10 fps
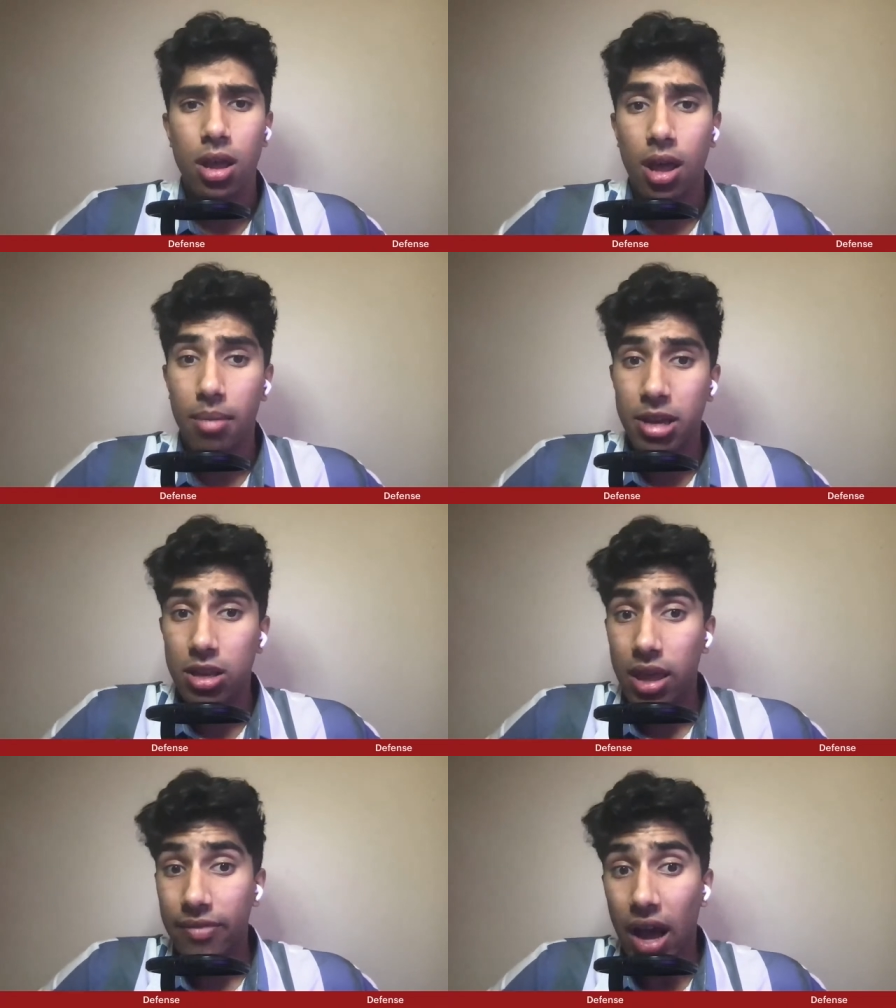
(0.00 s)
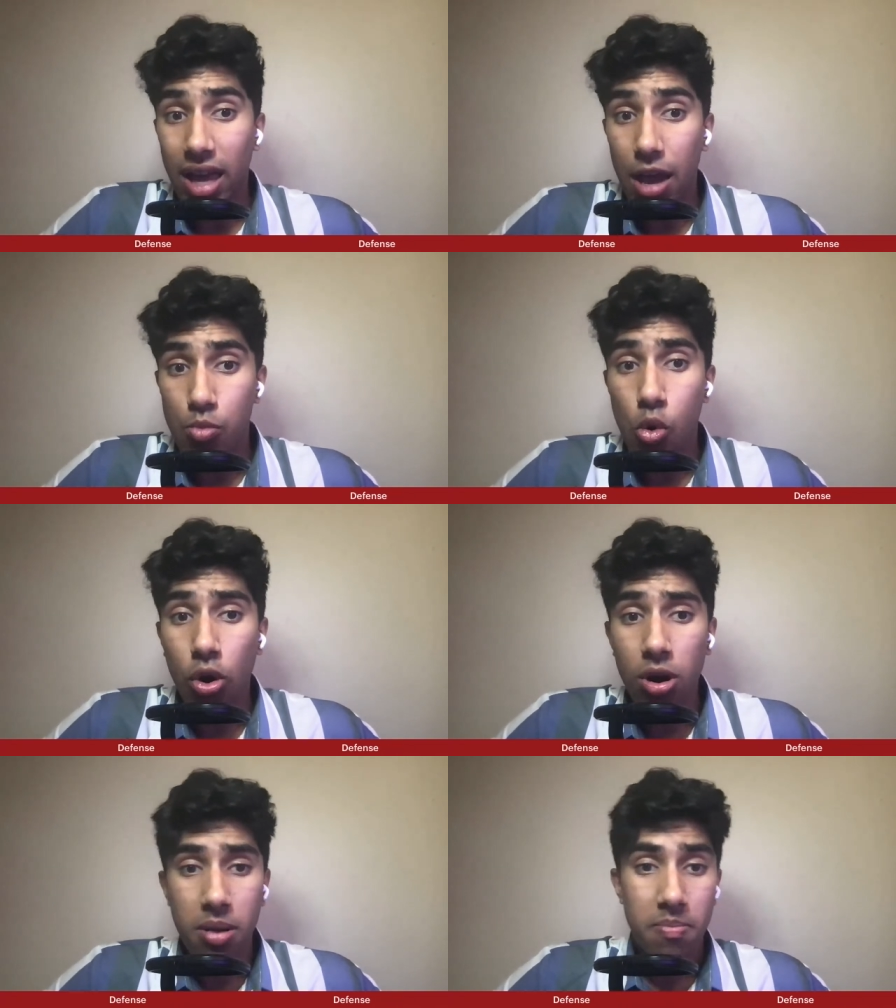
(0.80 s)
I mean, they've got Cam
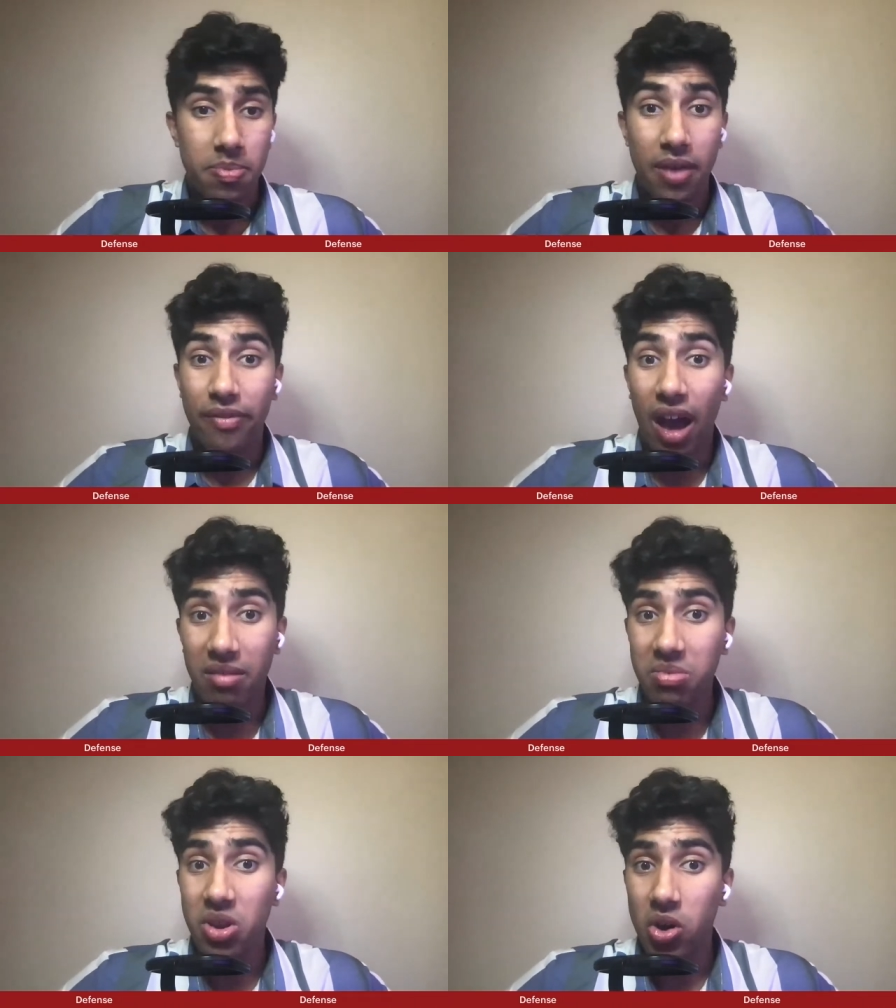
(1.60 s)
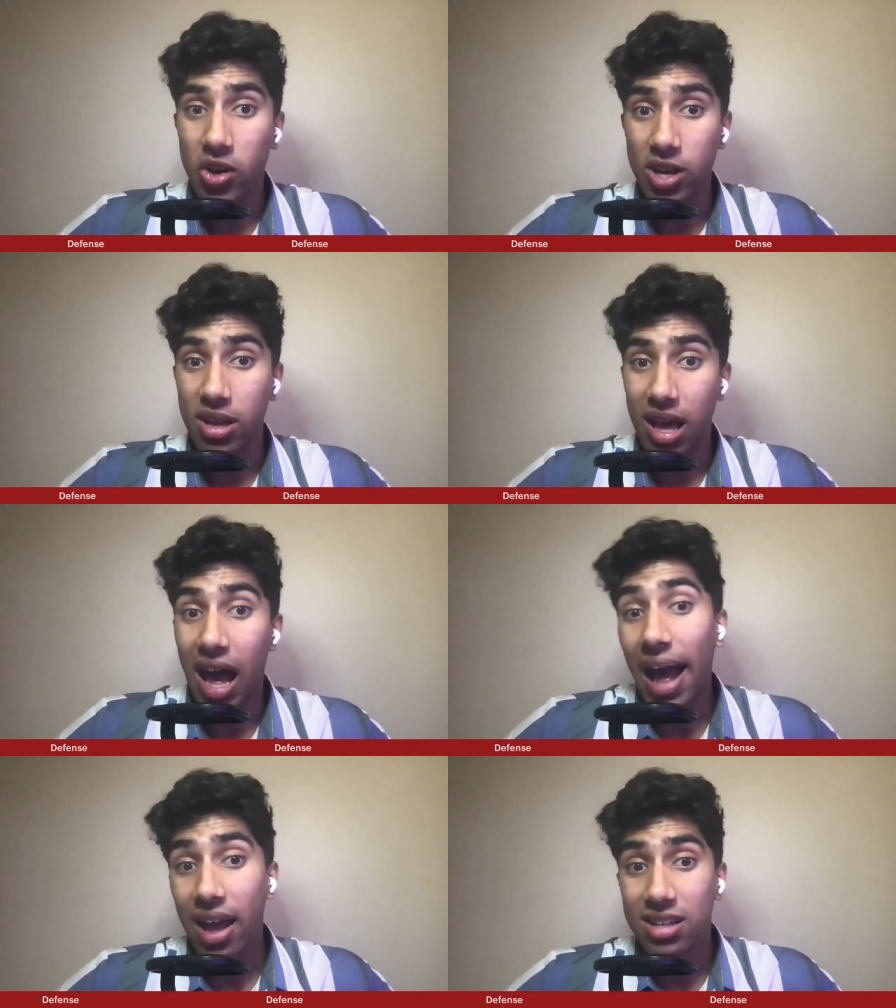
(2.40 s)
Ward. They've got, a
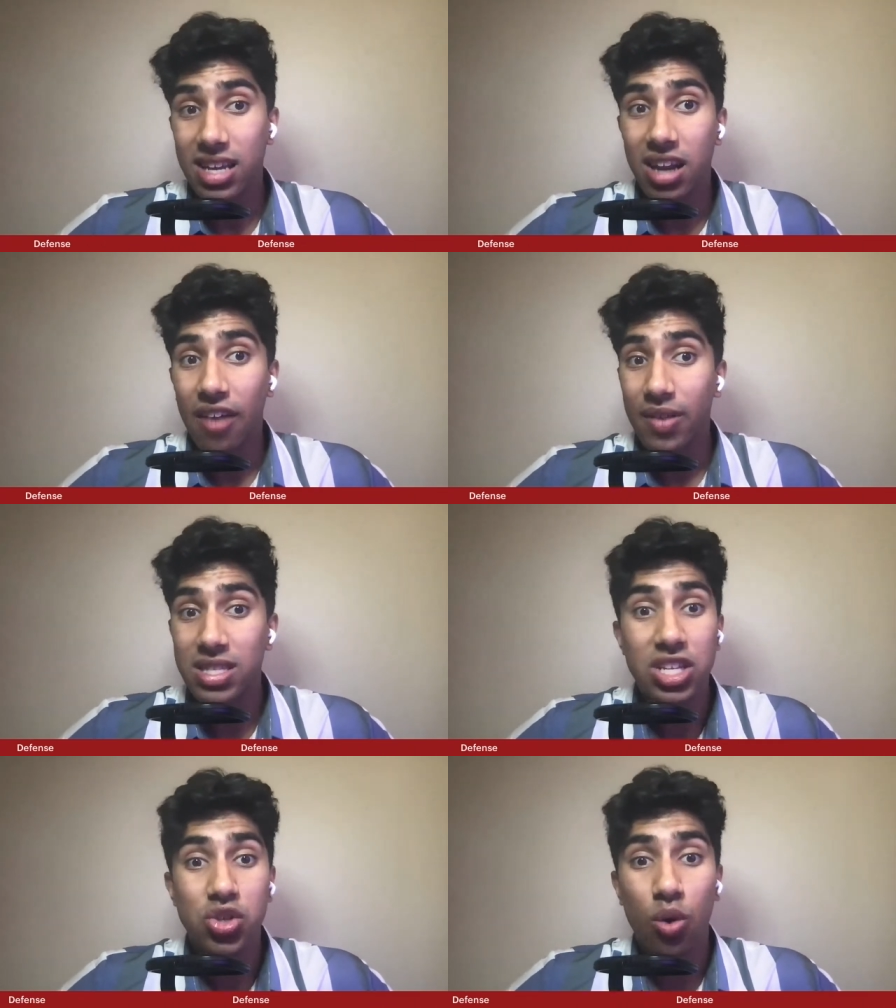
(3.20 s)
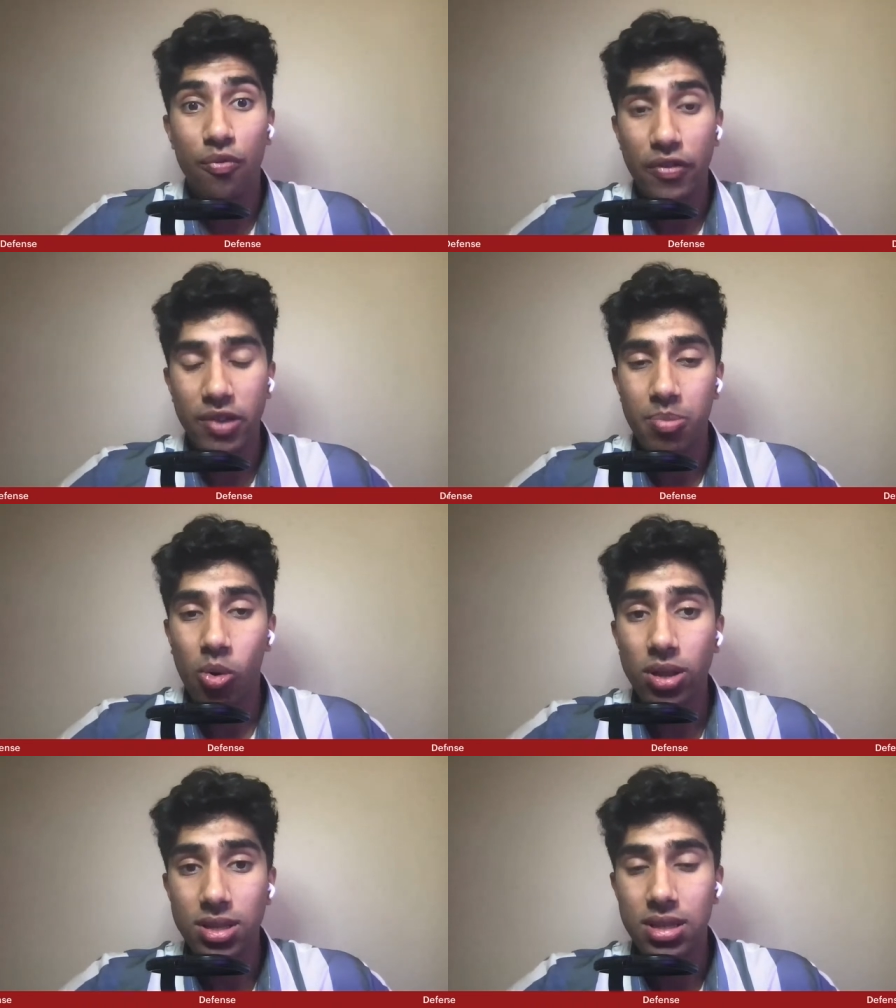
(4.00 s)
high octane offense that scored 50
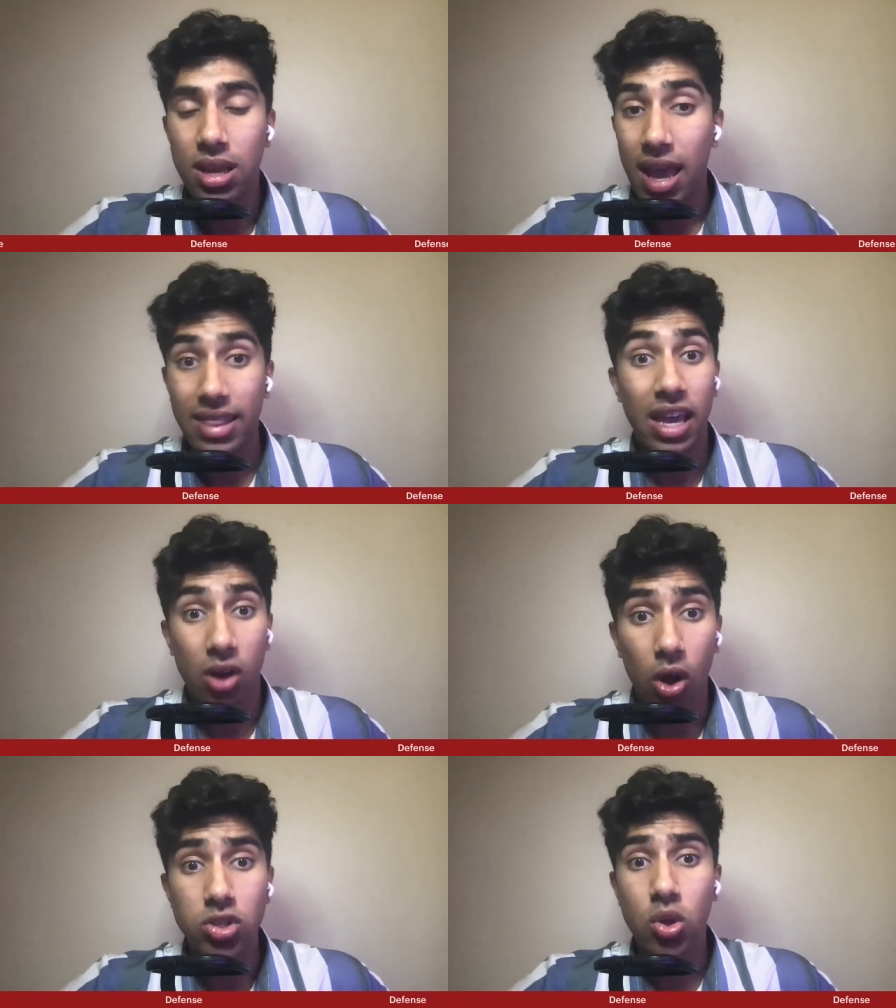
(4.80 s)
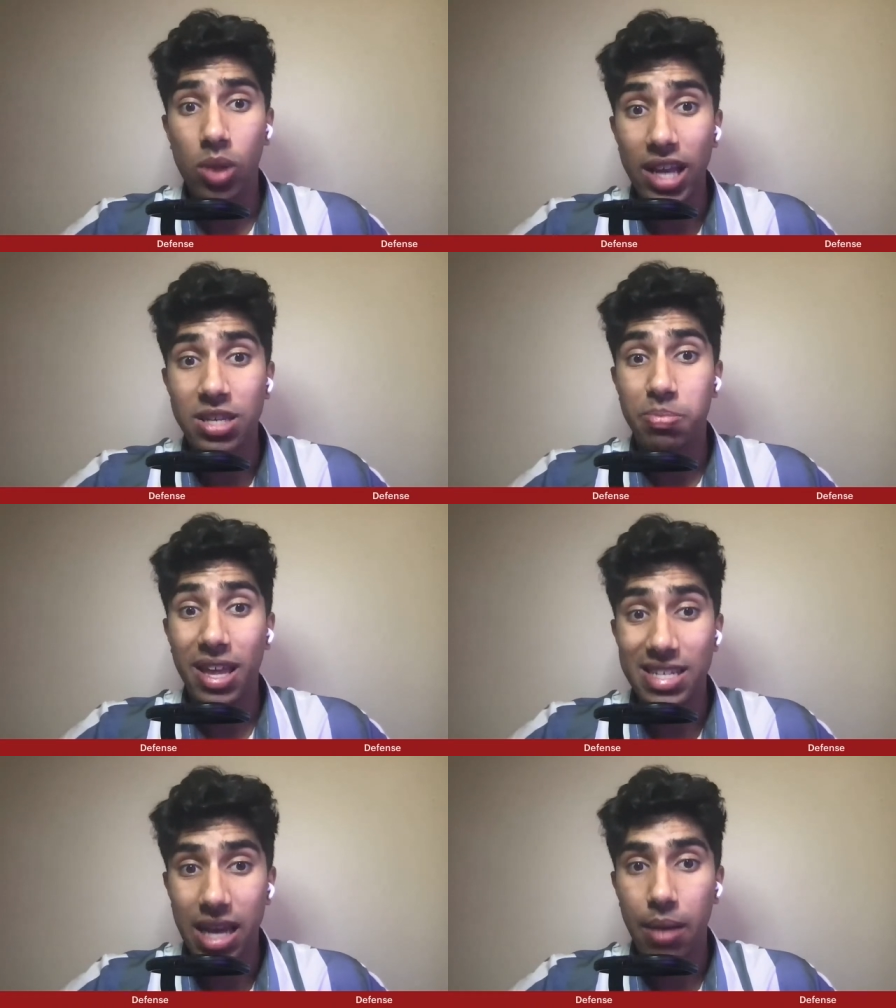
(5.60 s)
points. And they also like to
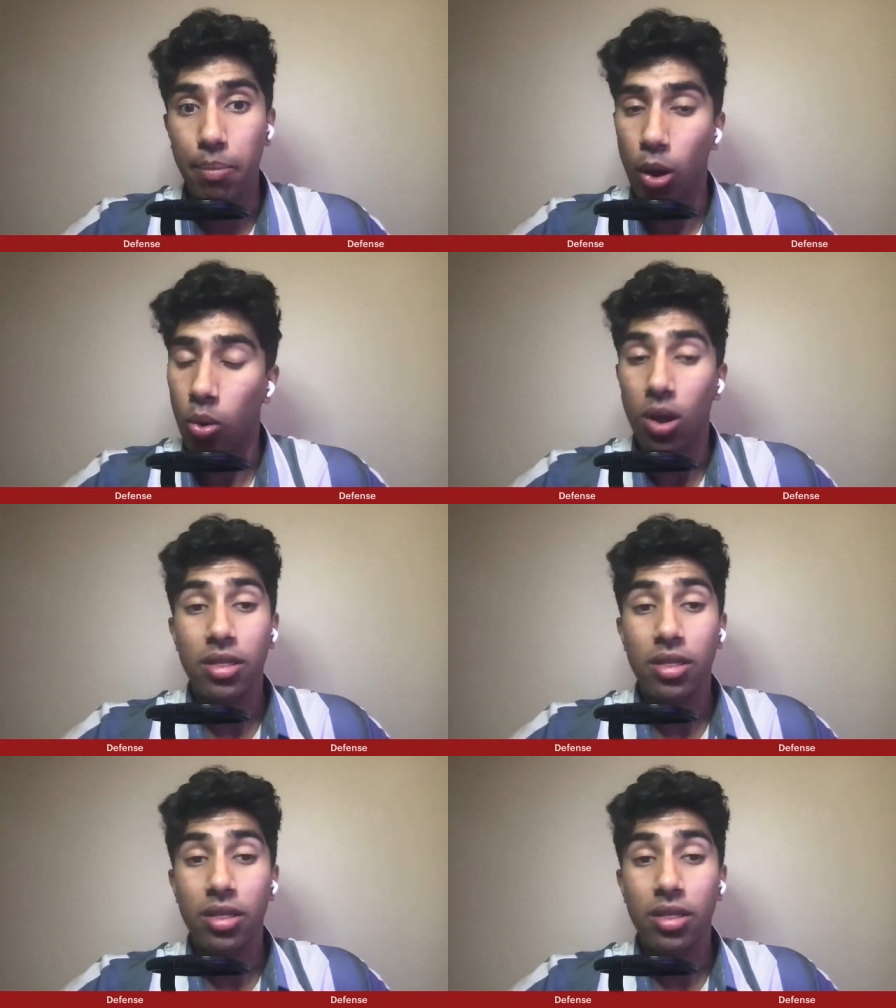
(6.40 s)
play tempo.